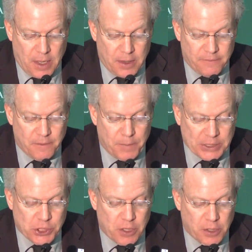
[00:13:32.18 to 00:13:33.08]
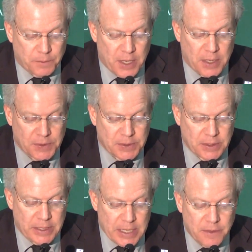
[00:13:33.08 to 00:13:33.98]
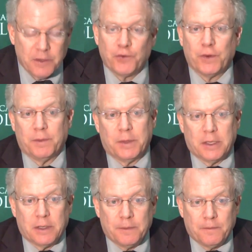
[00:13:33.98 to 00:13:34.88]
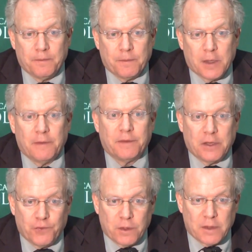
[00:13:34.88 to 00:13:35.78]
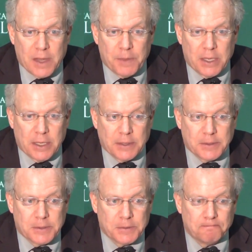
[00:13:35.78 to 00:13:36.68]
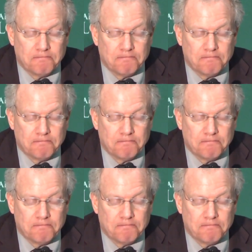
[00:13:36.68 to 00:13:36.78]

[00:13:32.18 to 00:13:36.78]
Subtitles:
of botulinum toxin in the treatment of tension-type headaches.